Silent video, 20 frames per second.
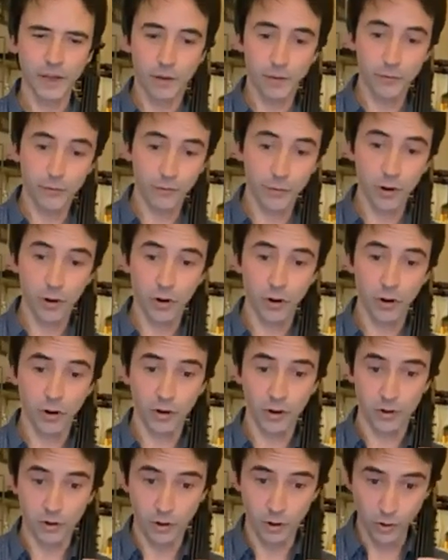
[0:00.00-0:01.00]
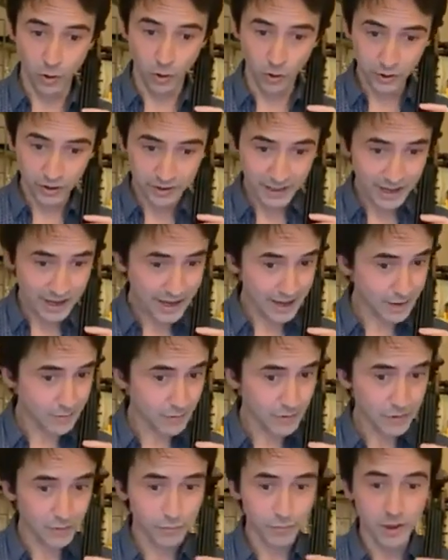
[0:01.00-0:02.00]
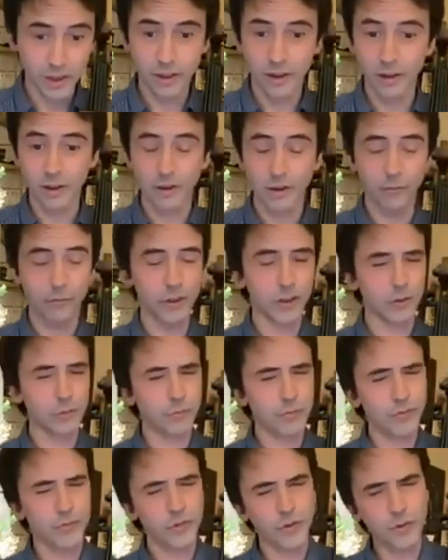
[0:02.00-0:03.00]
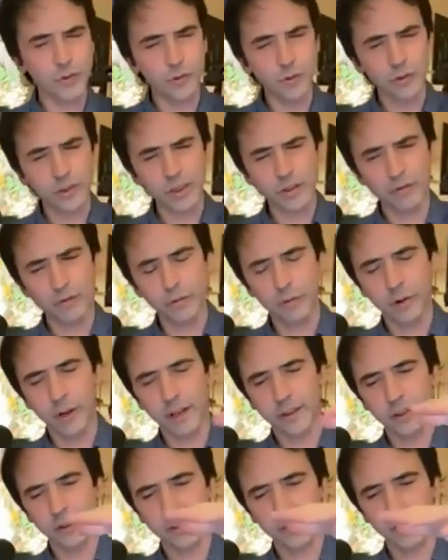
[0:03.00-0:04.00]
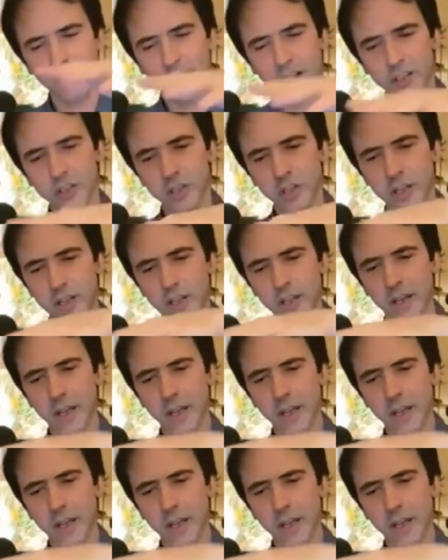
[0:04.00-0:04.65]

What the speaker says: for a long time, with a beautiful and nostalgic